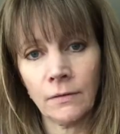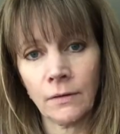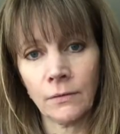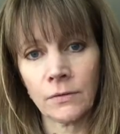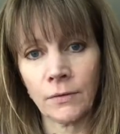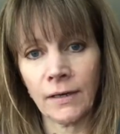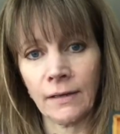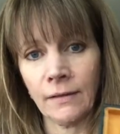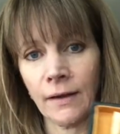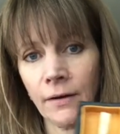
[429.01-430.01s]
Goes right
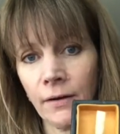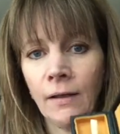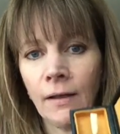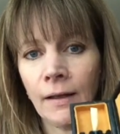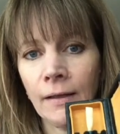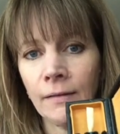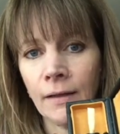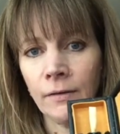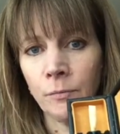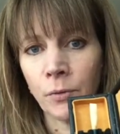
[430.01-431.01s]
in there, and then you